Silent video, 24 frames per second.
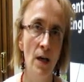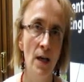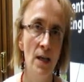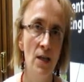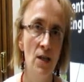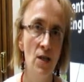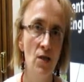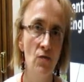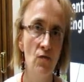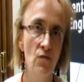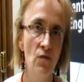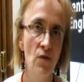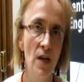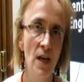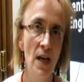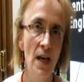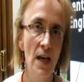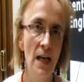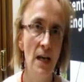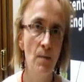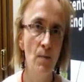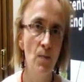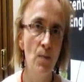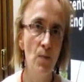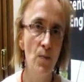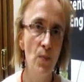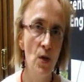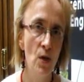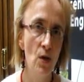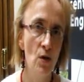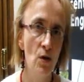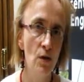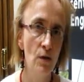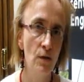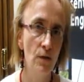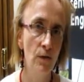It's really
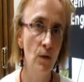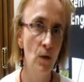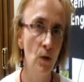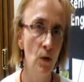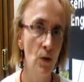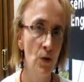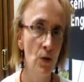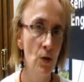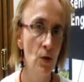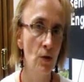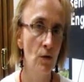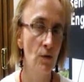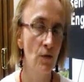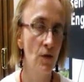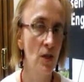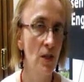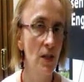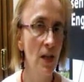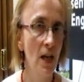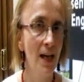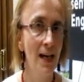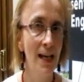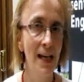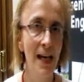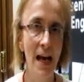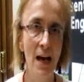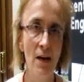beautiful, sort of slightly